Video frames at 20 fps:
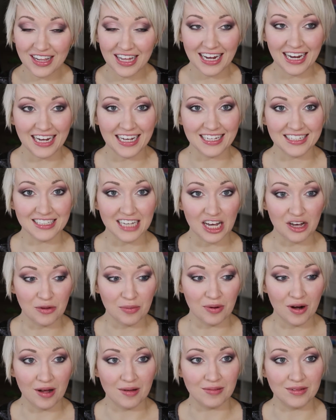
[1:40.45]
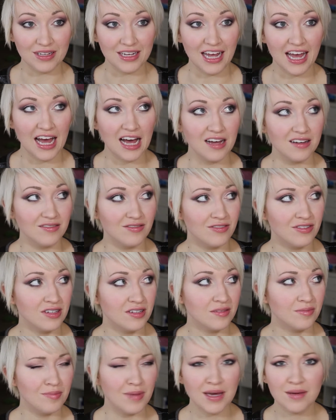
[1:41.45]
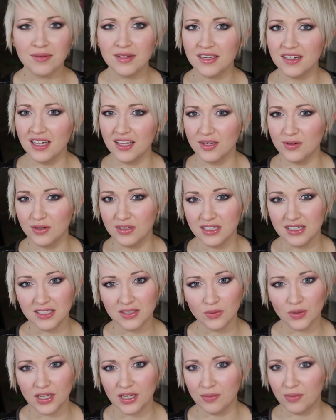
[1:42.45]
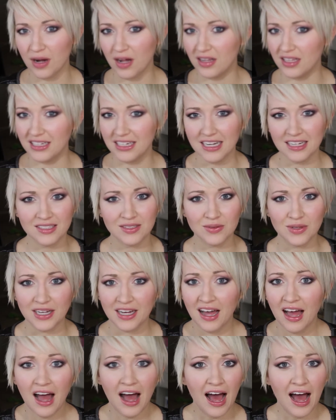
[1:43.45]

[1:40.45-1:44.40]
and I'll probably have maybe another one this week, probably next week.